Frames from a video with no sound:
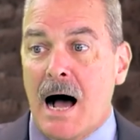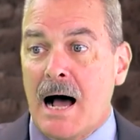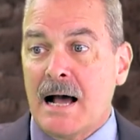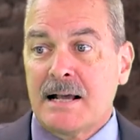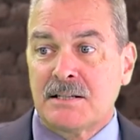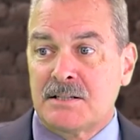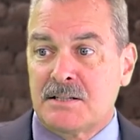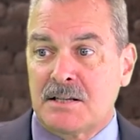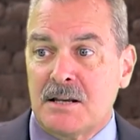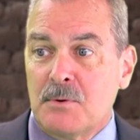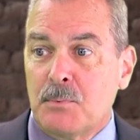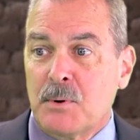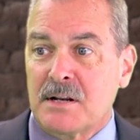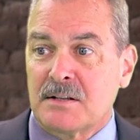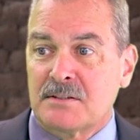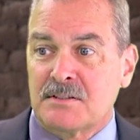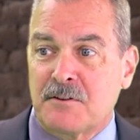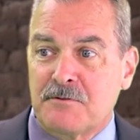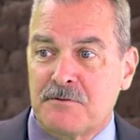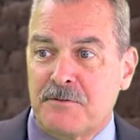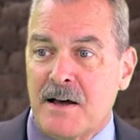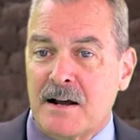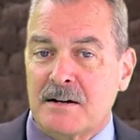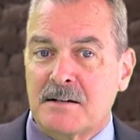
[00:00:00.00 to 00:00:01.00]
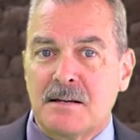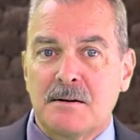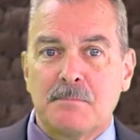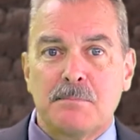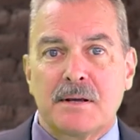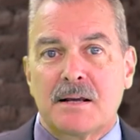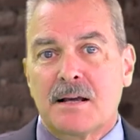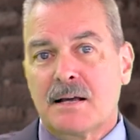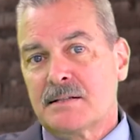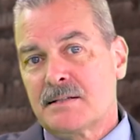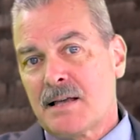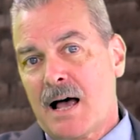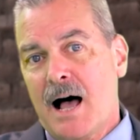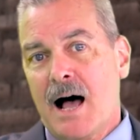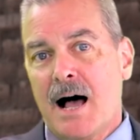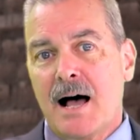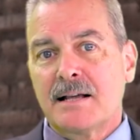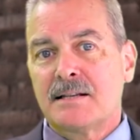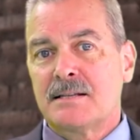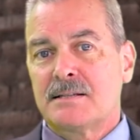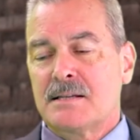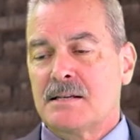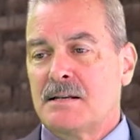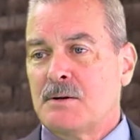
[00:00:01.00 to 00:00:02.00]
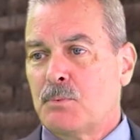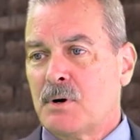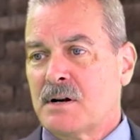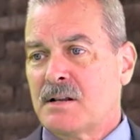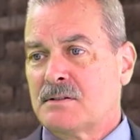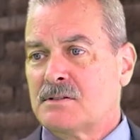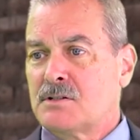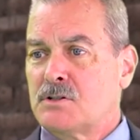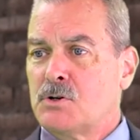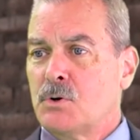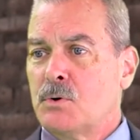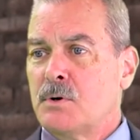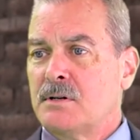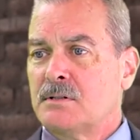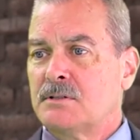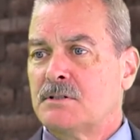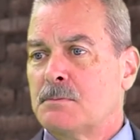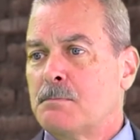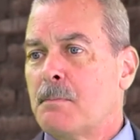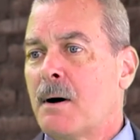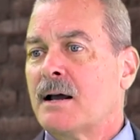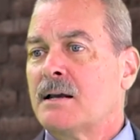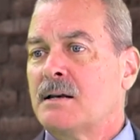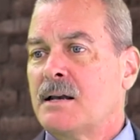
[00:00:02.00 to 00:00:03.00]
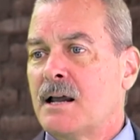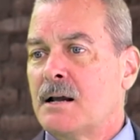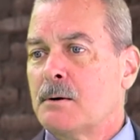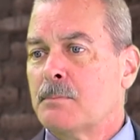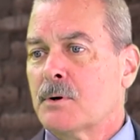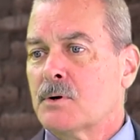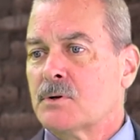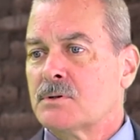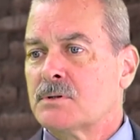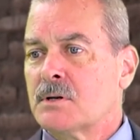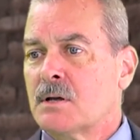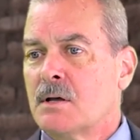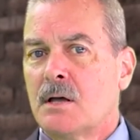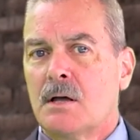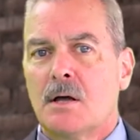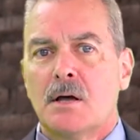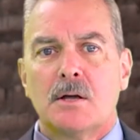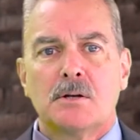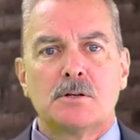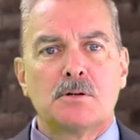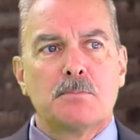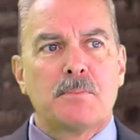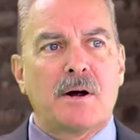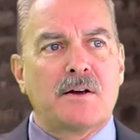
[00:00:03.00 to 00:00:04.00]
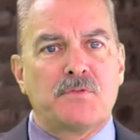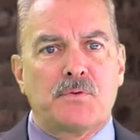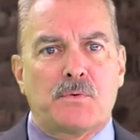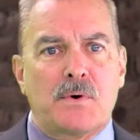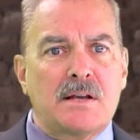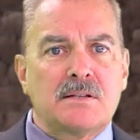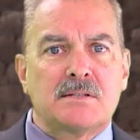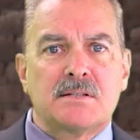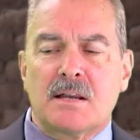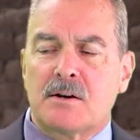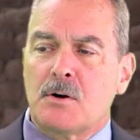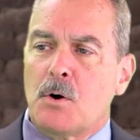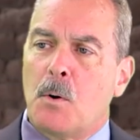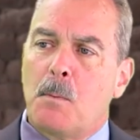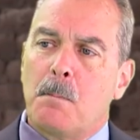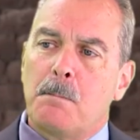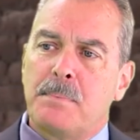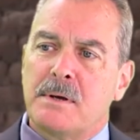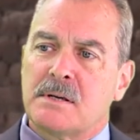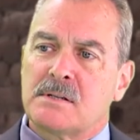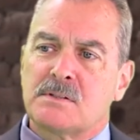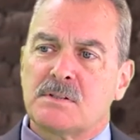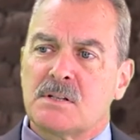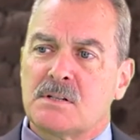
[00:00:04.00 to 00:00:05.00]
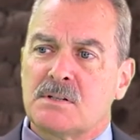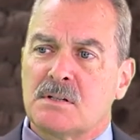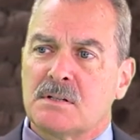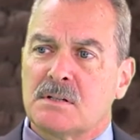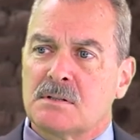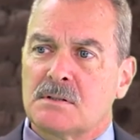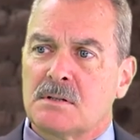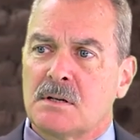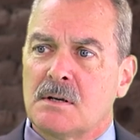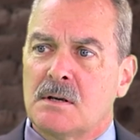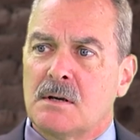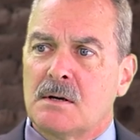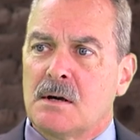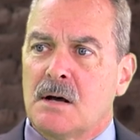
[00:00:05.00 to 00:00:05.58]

I see what it's affecting because I see what it's doing to my neighbors, to my friends that own businesses.